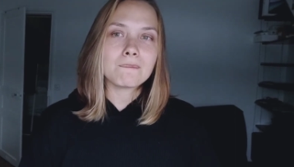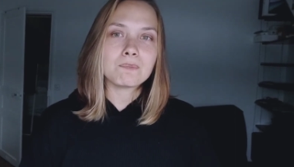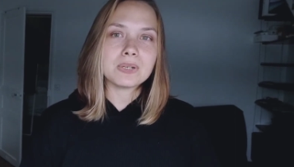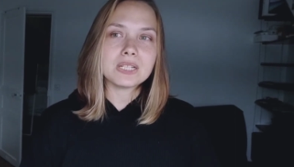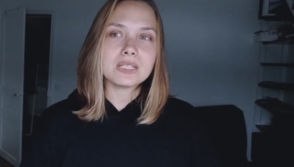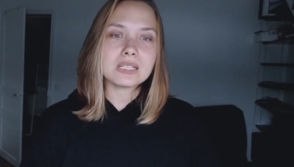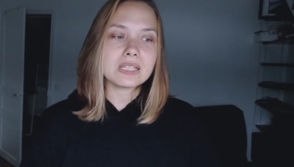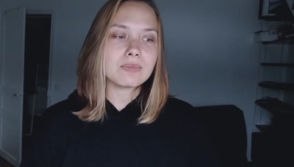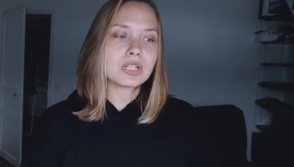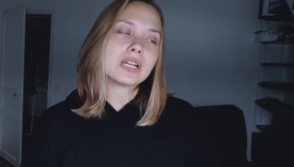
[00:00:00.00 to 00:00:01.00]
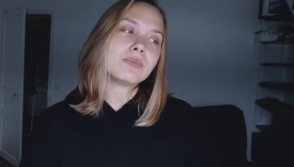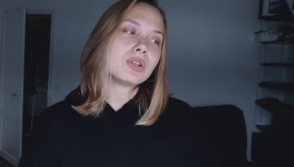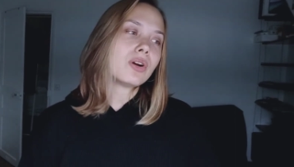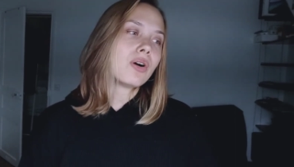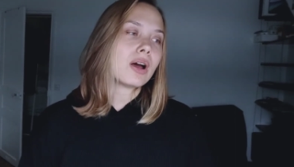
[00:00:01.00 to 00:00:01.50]
but at the same time you
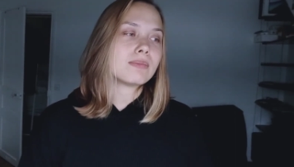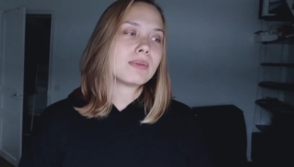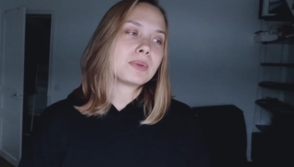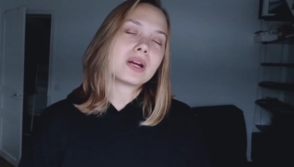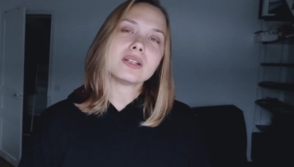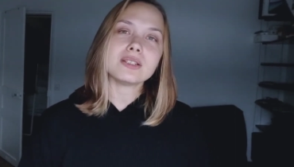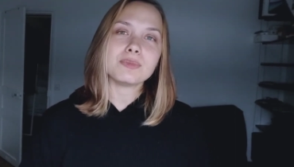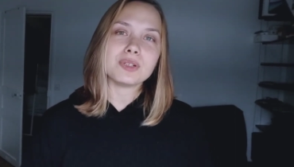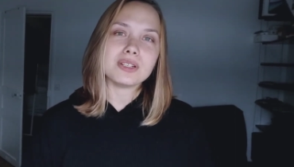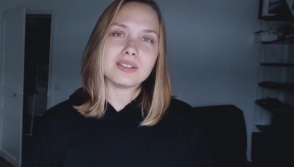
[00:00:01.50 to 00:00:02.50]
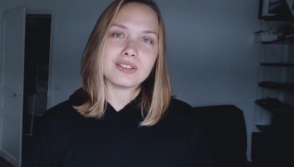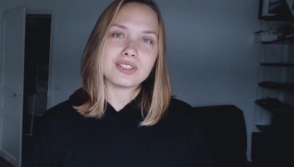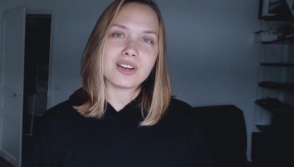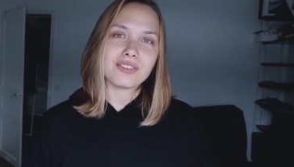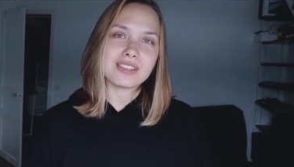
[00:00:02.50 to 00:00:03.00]
know i'm, I'm kind of a bit in a tough